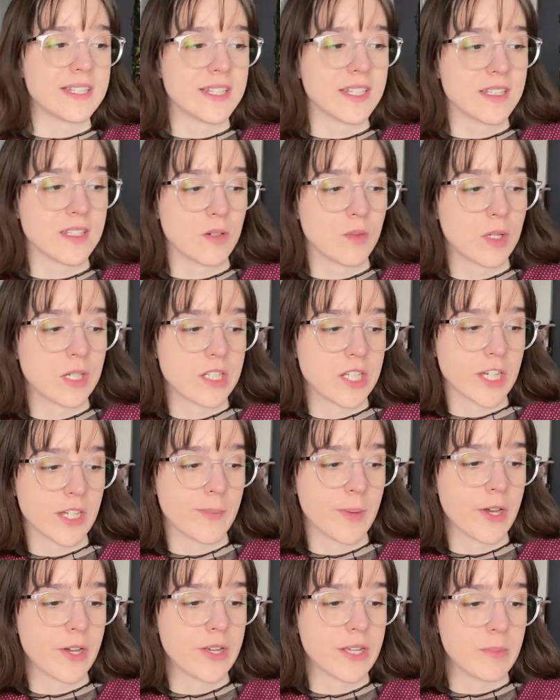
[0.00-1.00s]
things I want to talk
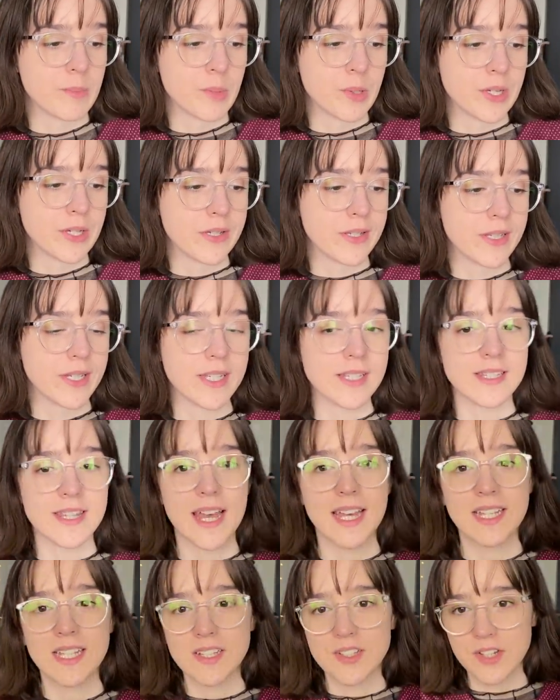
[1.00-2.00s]
about in Boyhood is
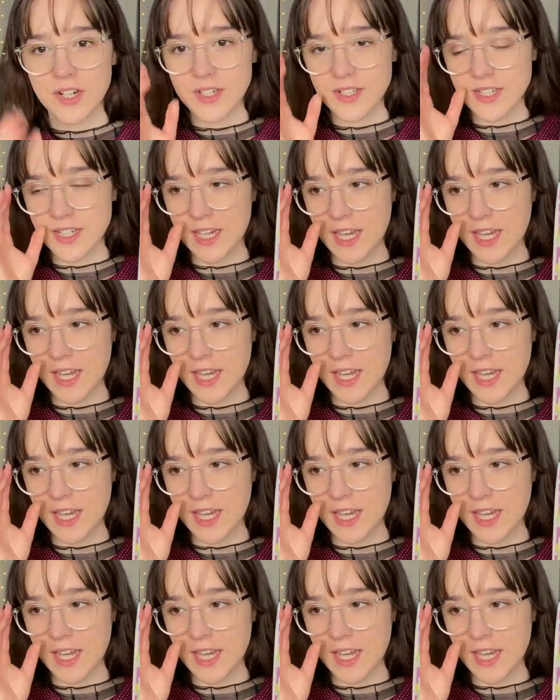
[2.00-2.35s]
that he starts